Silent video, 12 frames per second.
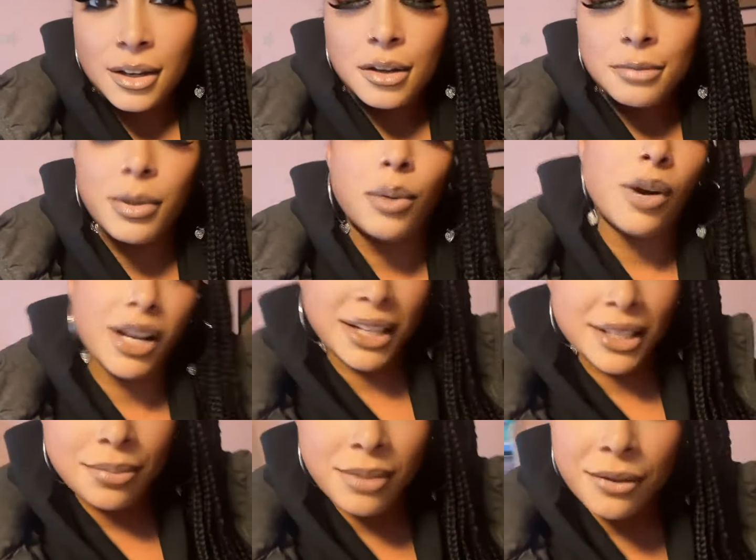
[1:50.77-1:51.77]
But what
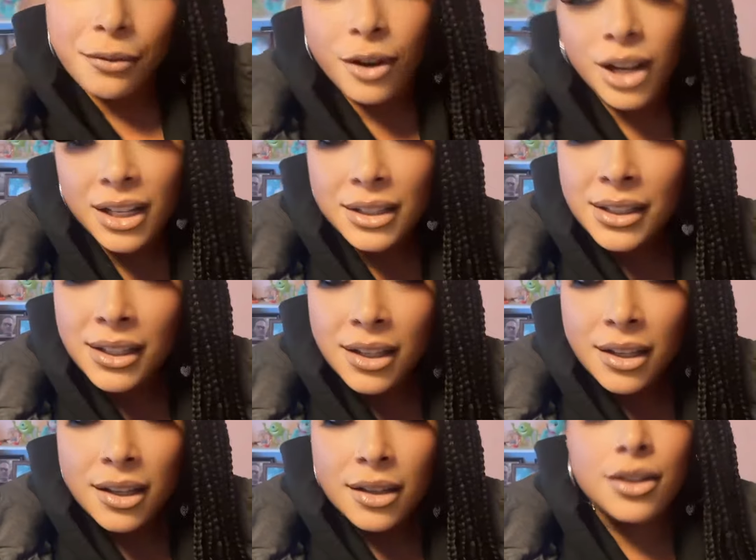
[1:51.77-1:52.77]
is meant for us,
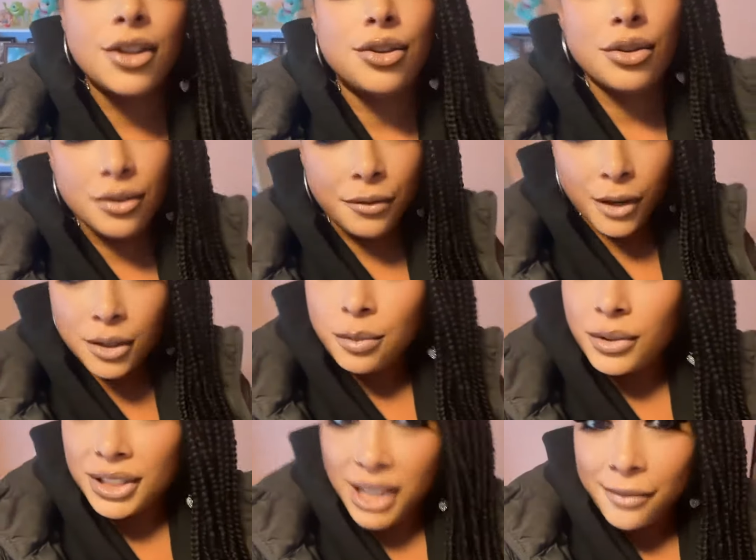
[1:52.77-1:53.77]
the universe
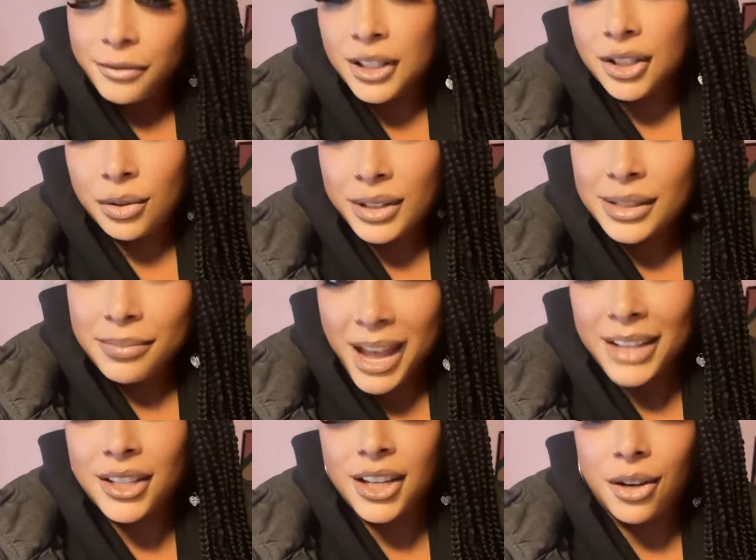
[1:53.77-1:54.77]
will definitely do its
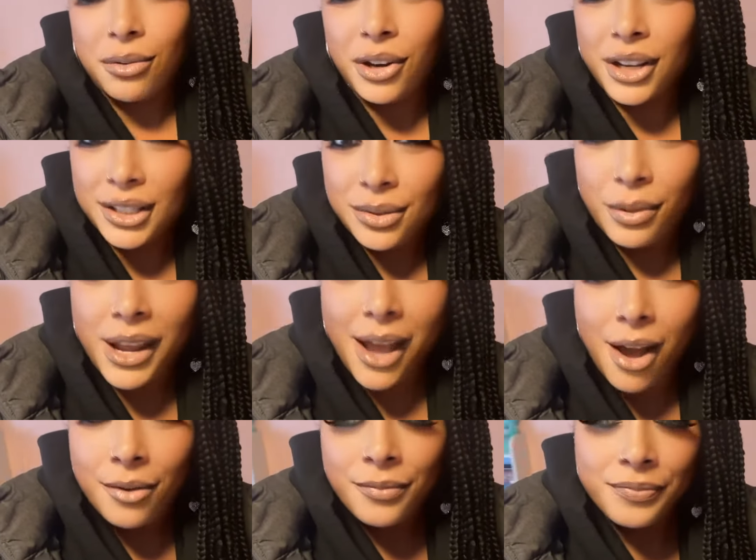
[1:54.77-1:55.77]
magic and work its way
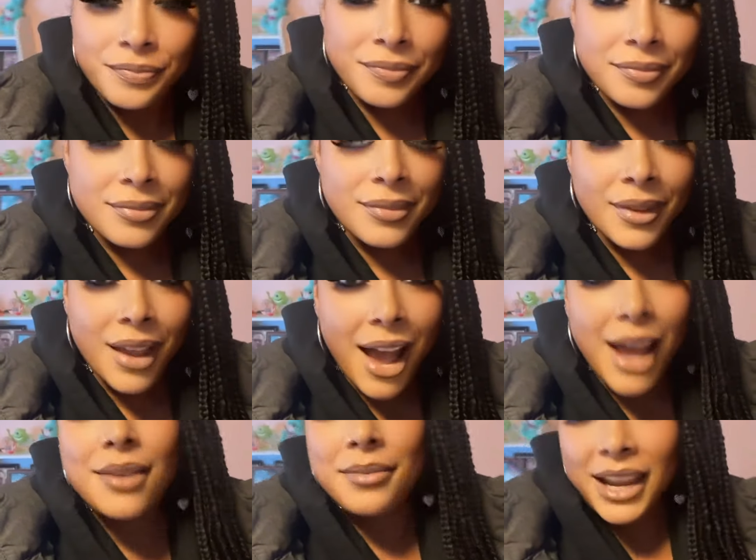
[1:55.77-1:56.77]
out.
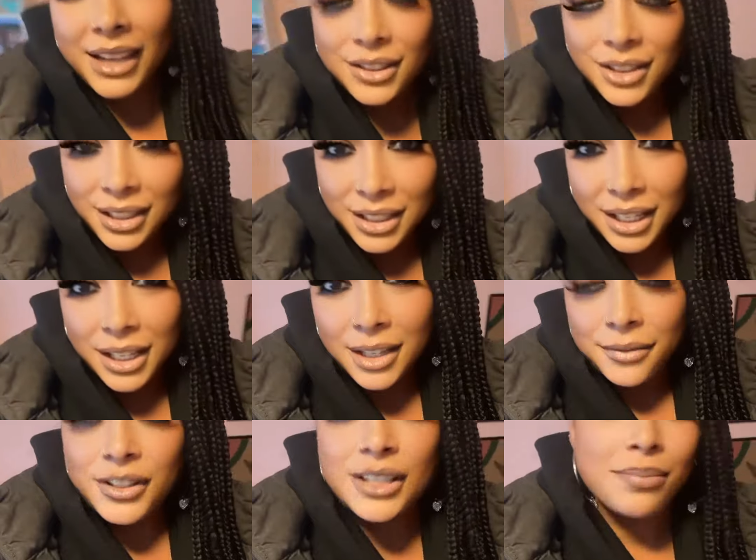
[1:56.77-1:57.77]
I am Ashley D.
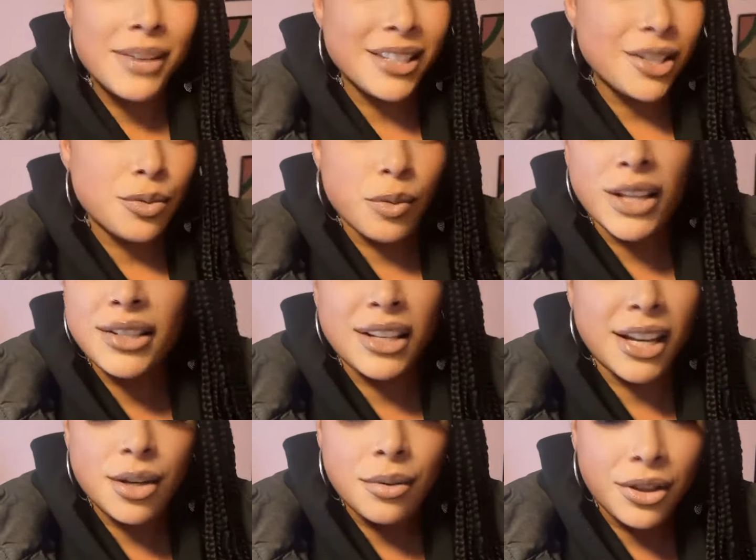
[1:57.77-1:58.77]
If this message
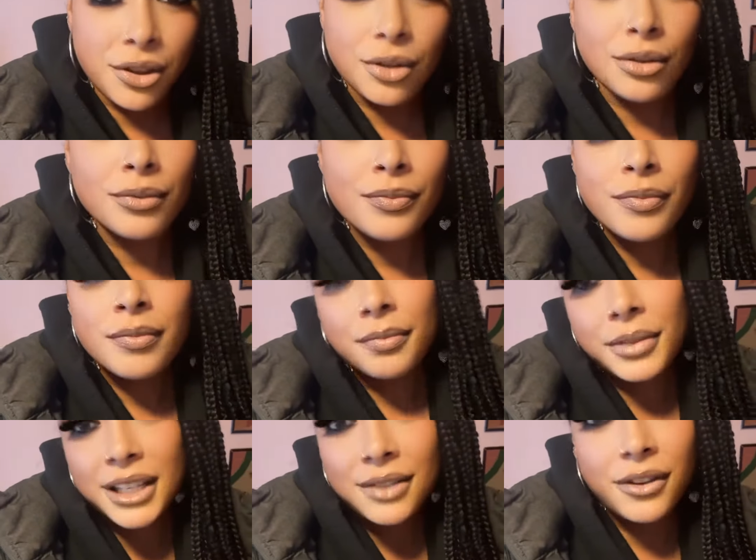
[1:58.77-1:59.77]
resonated with you,
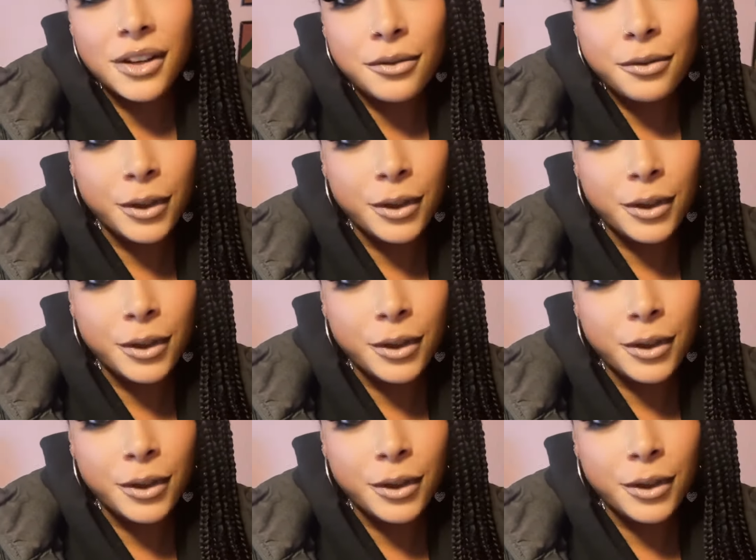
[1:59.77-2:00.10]
please feel free.